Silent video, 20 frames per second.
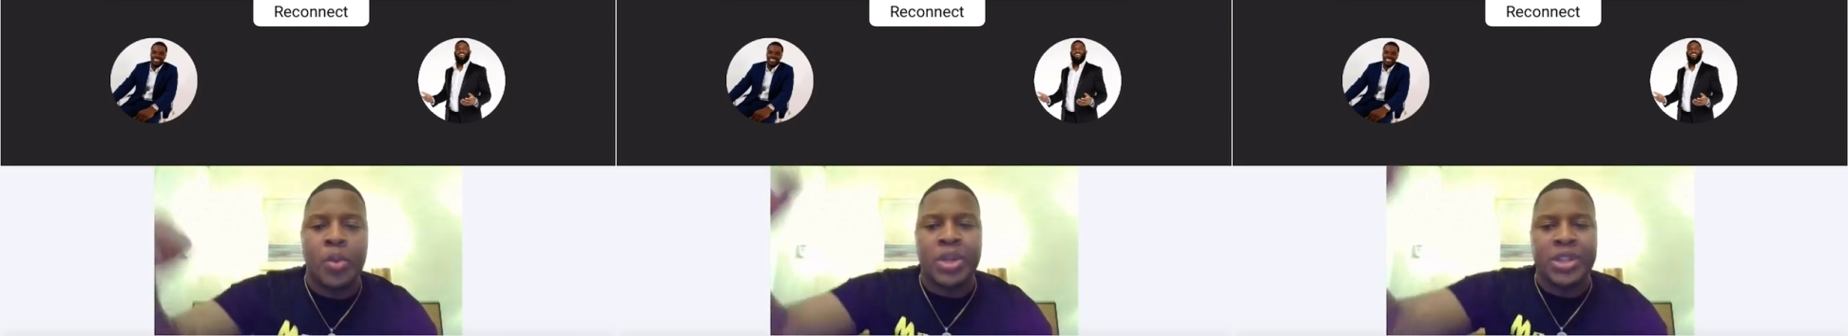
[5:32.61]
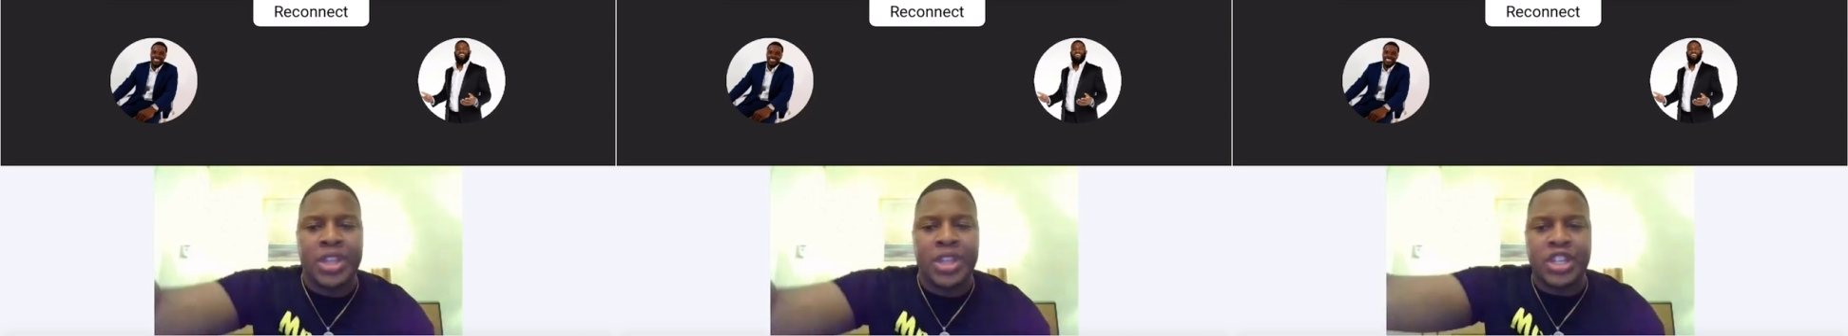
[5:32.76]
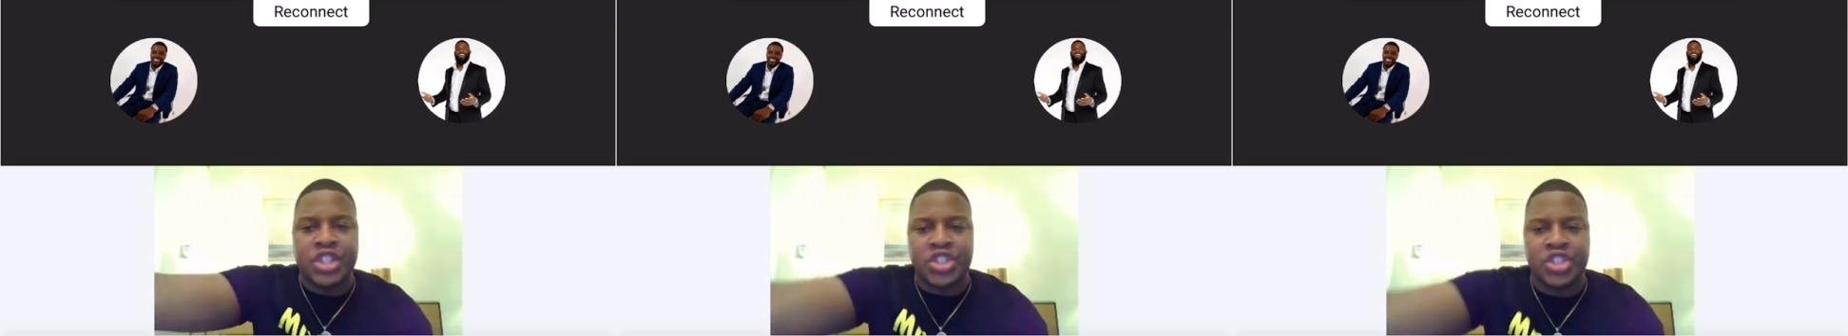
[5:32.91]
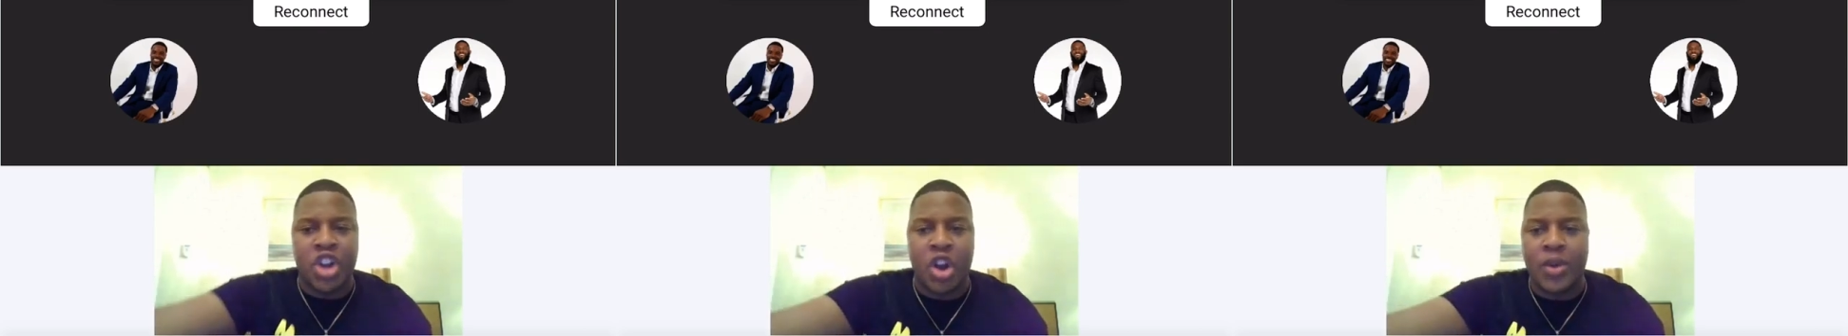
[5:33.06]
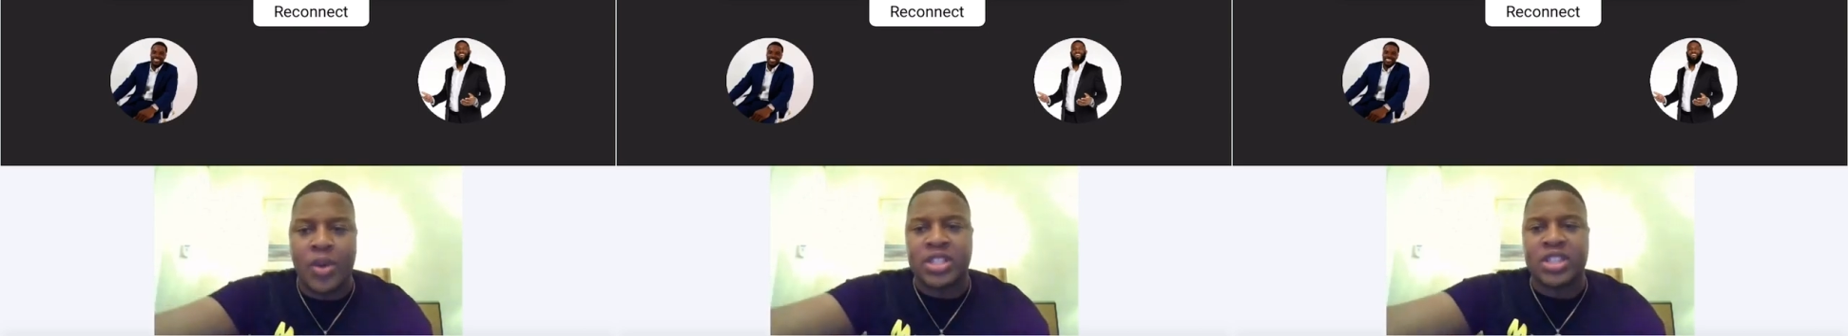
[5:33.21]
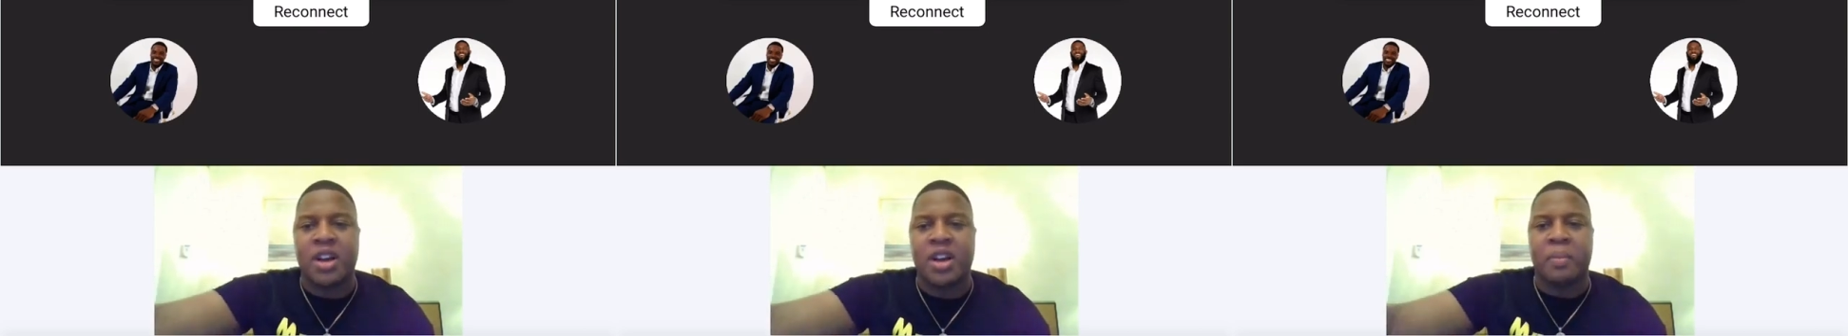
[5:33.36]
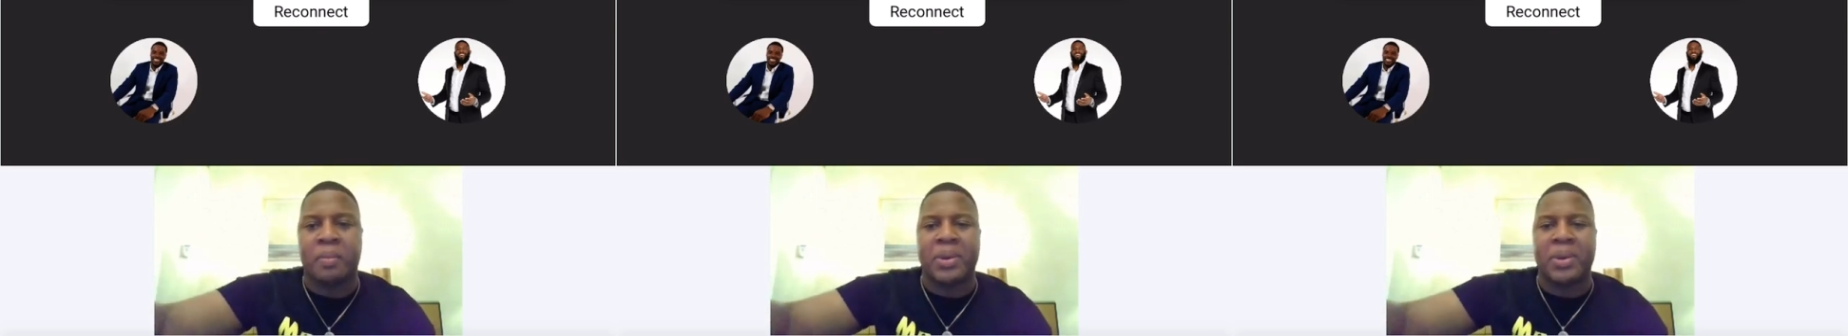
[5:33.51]
with the
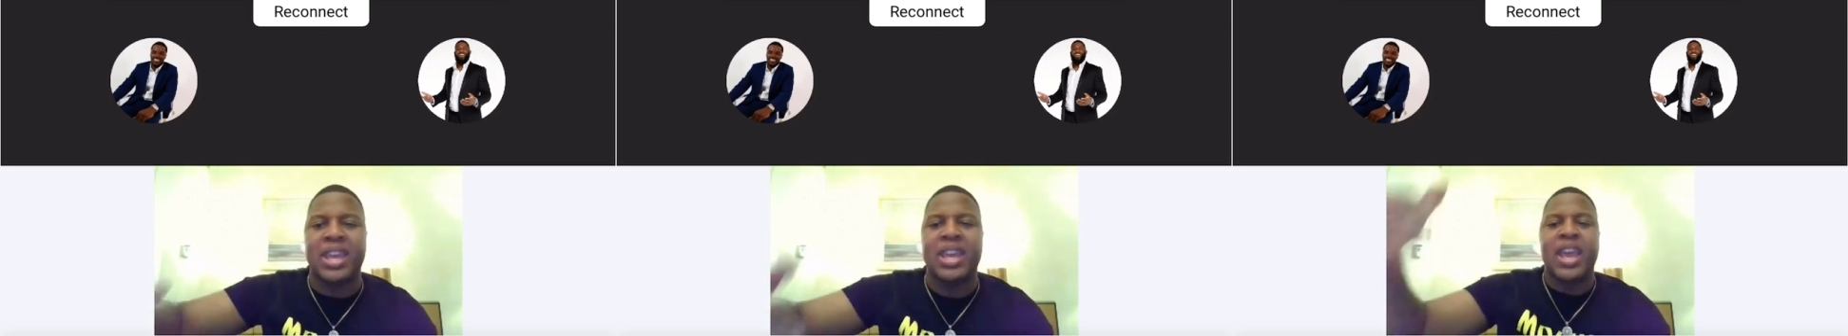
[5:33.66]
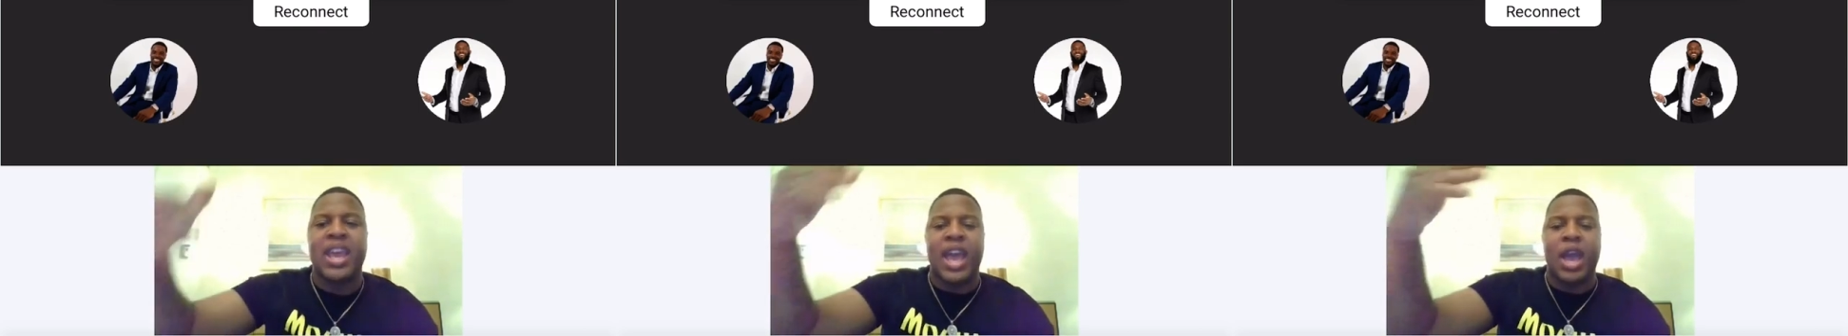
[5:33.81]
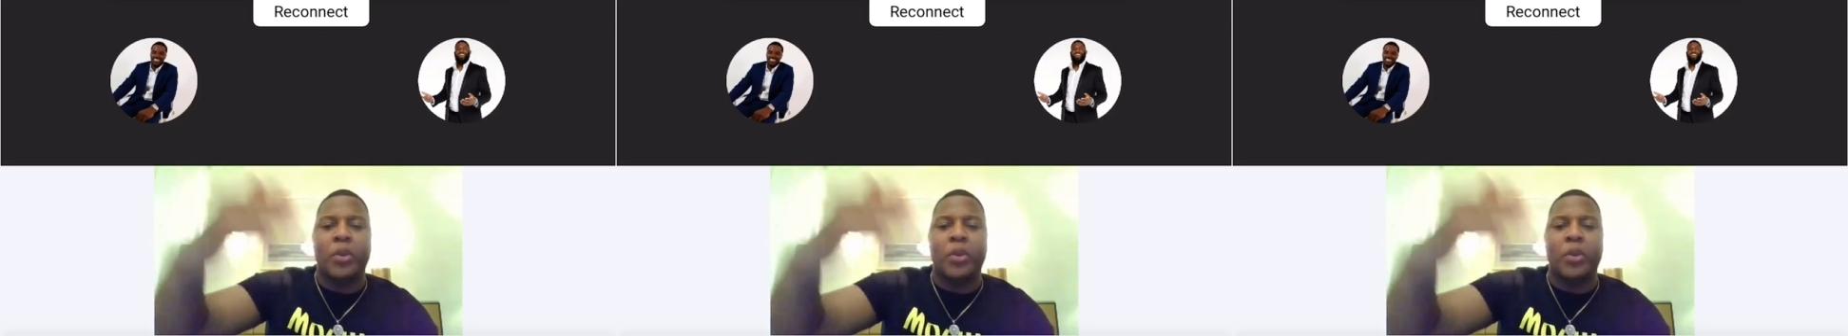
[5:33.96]
insurance company